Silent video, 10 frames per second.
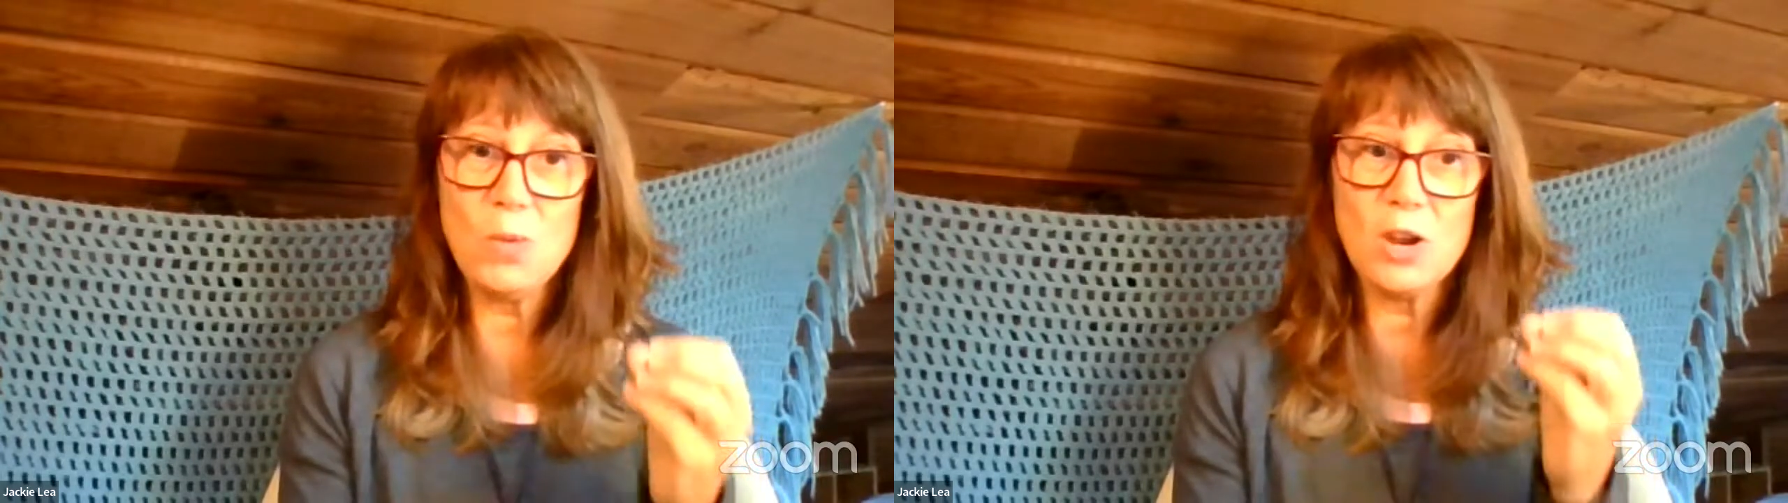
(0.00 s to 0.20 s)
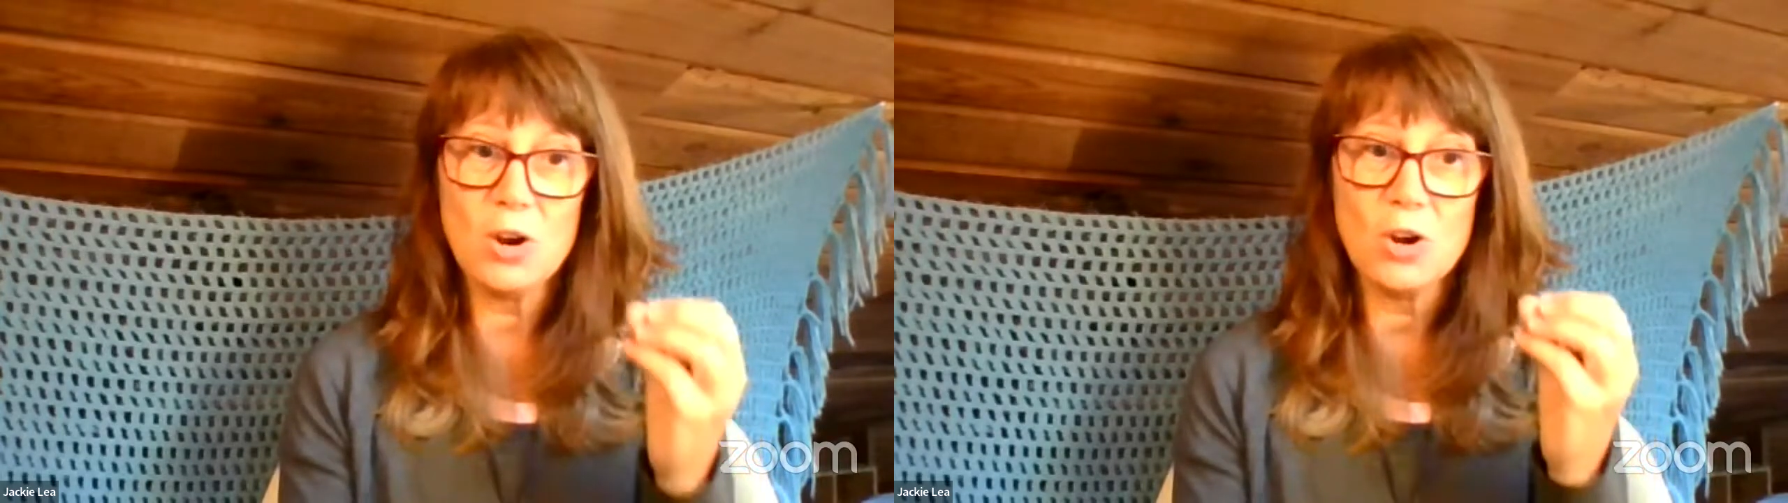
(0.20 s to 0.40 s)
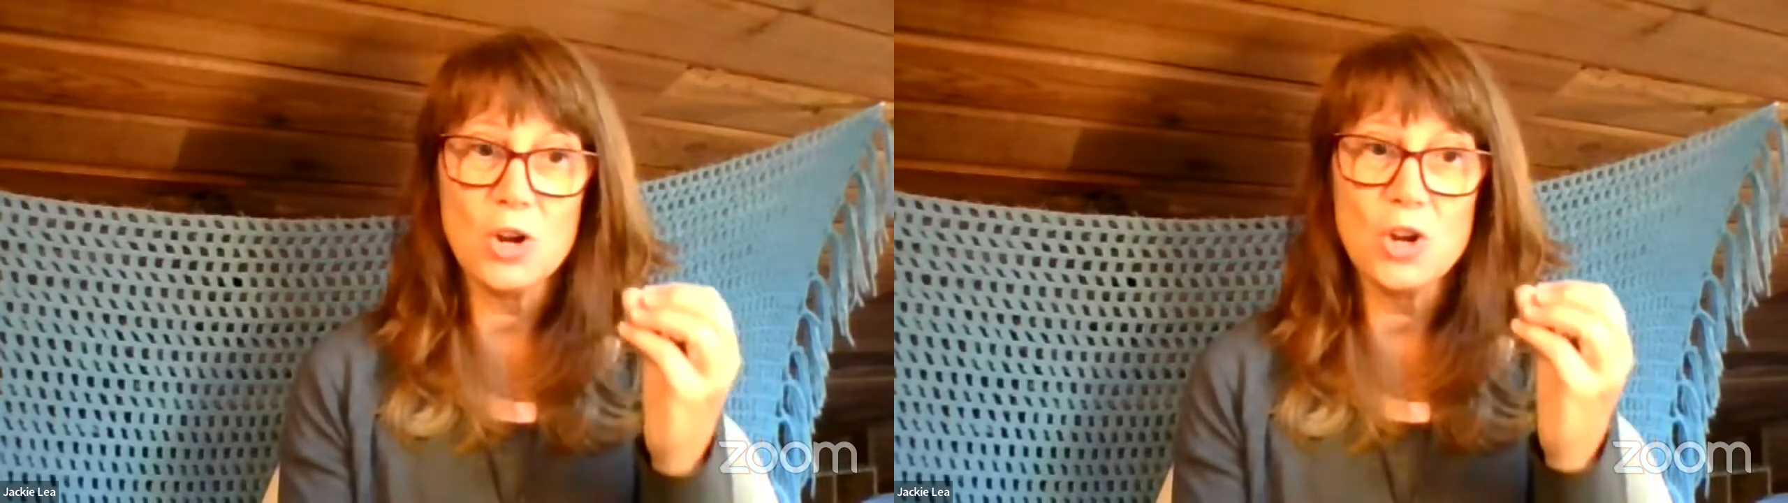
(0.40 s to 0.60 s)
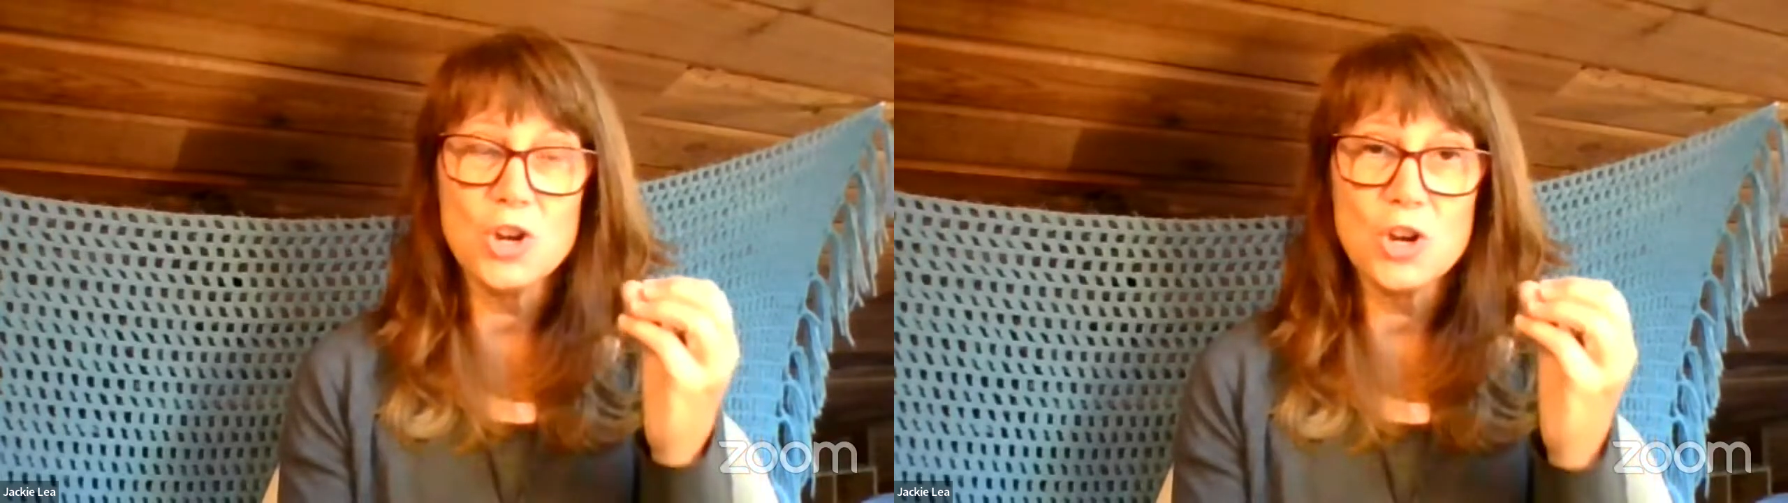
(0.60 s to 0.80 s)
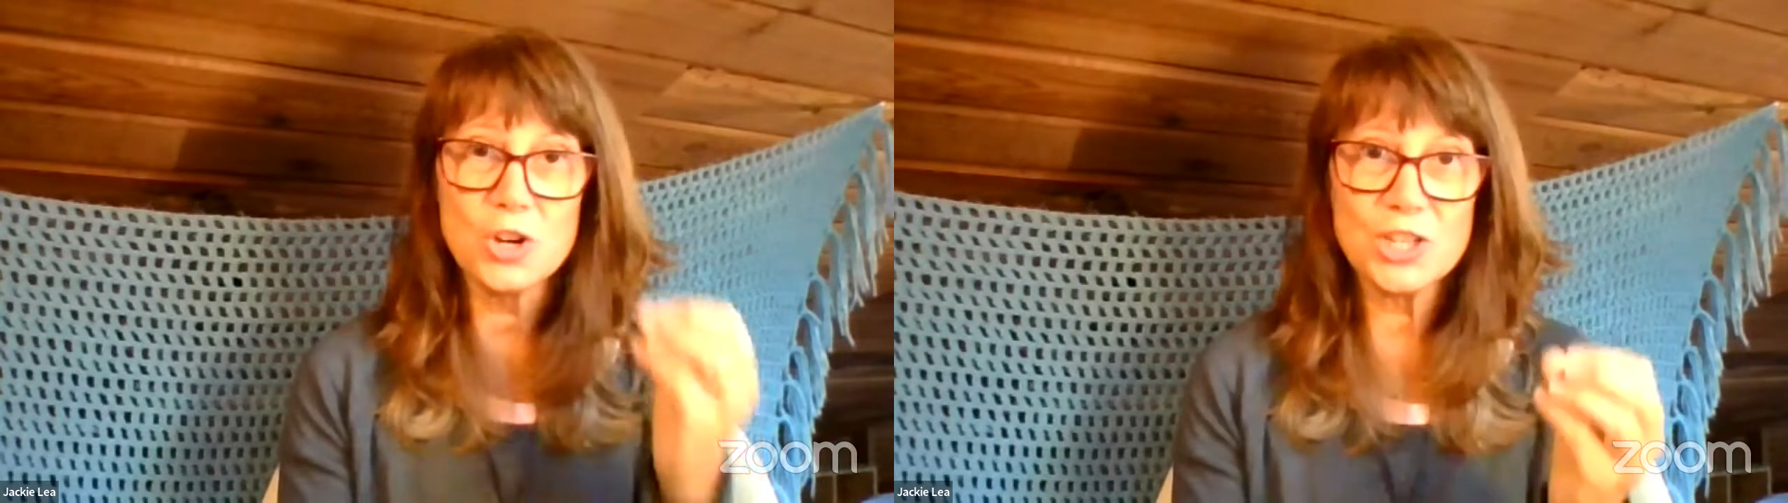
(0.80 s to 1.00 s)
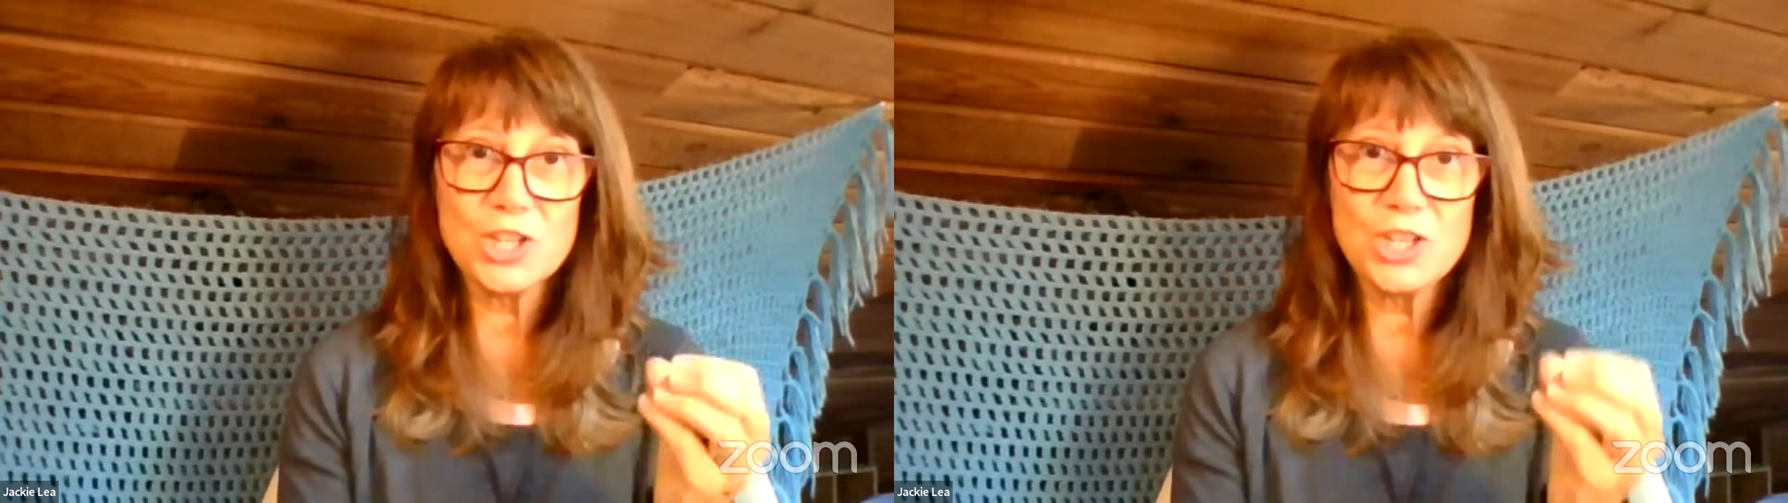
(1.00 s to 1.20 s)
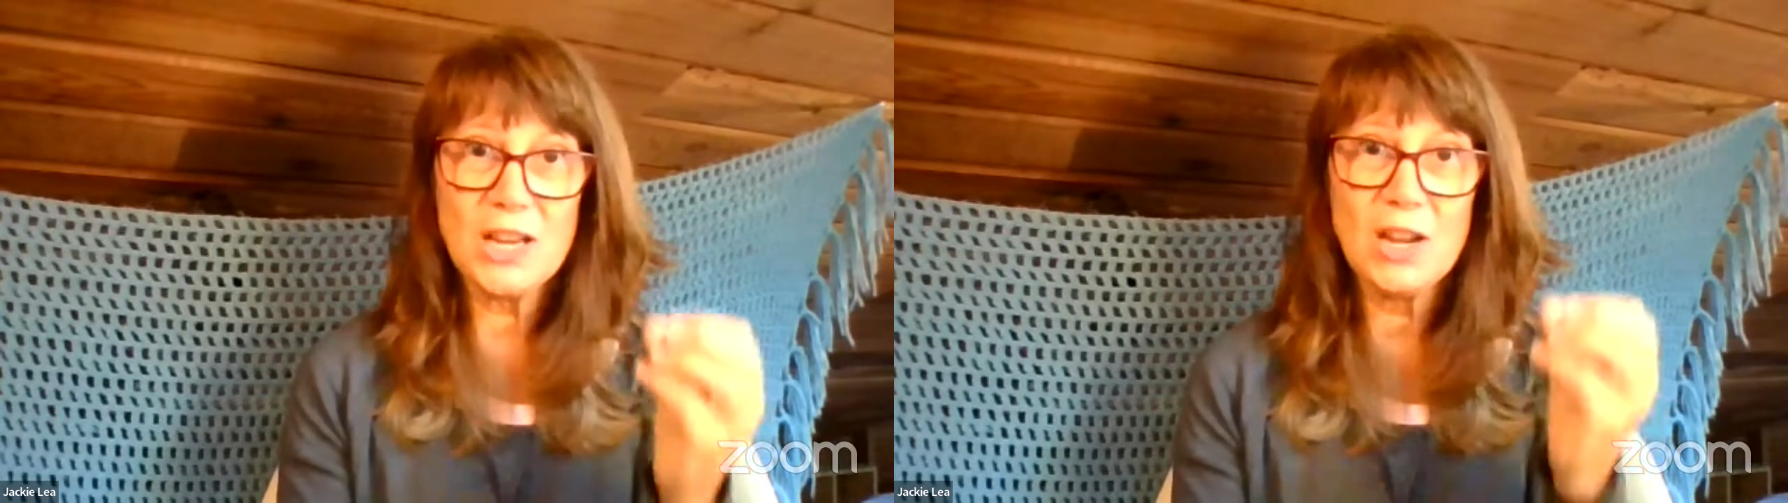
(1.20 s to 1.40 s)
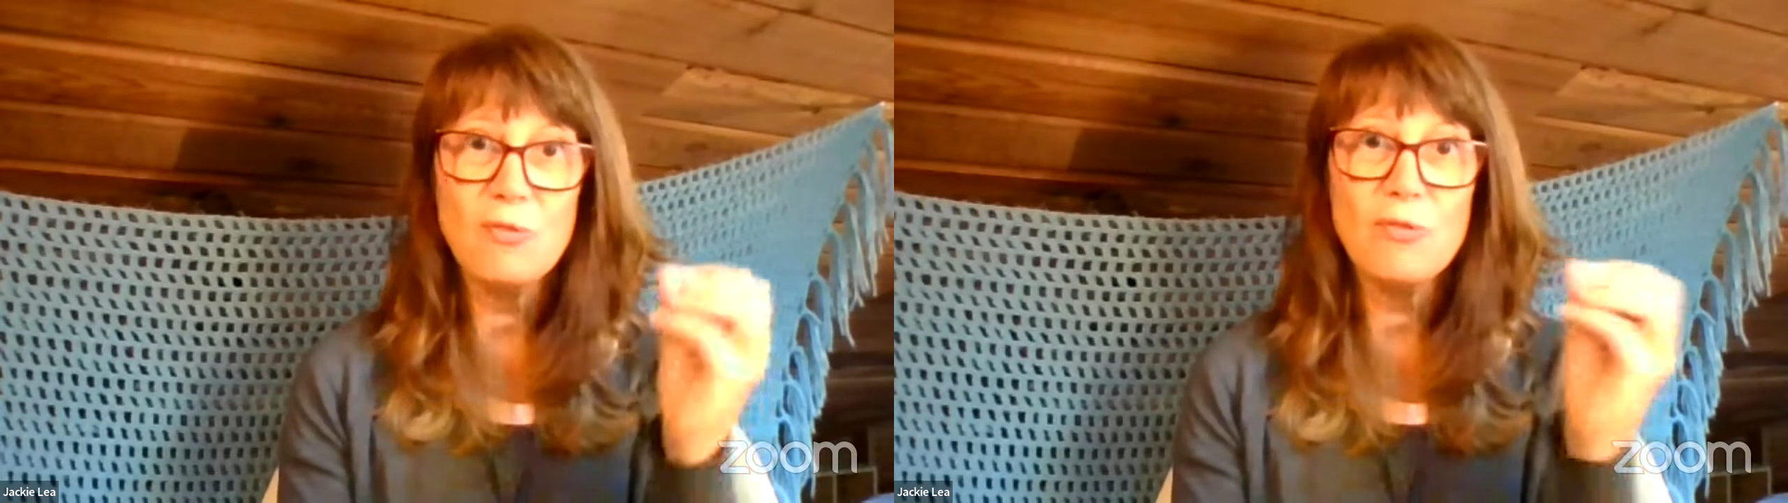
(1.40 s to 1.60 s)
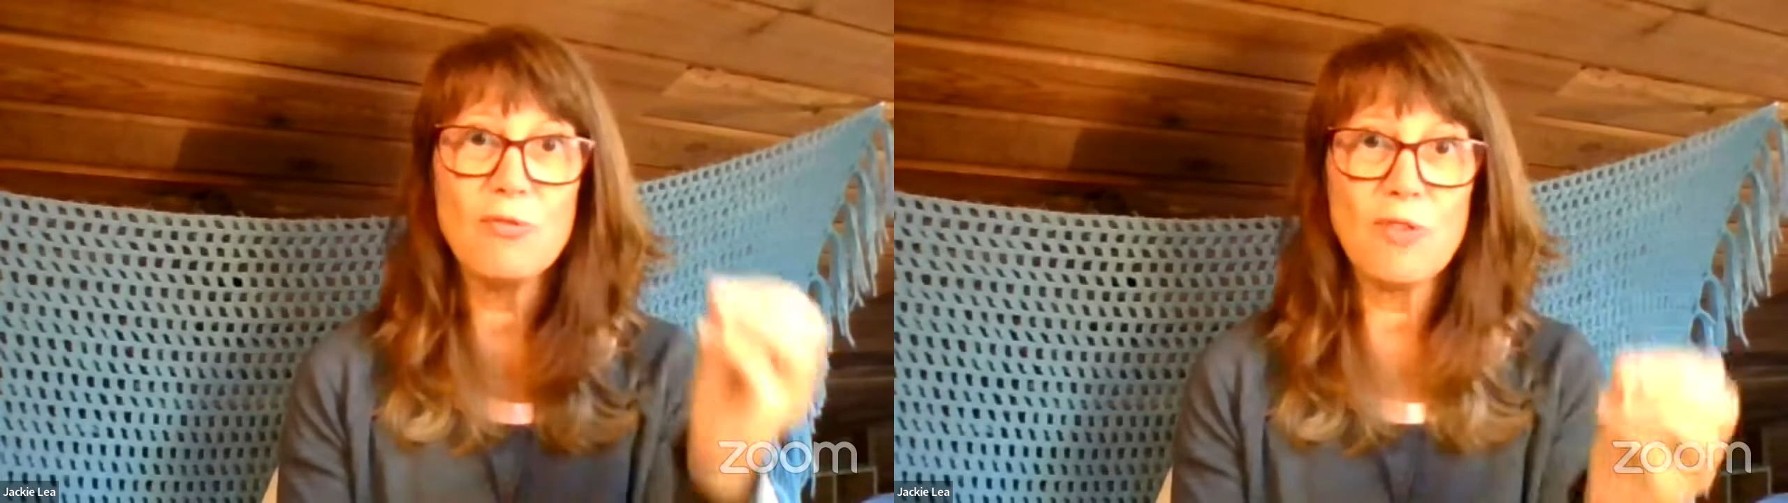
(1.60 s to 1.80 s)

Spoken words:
we are nourishing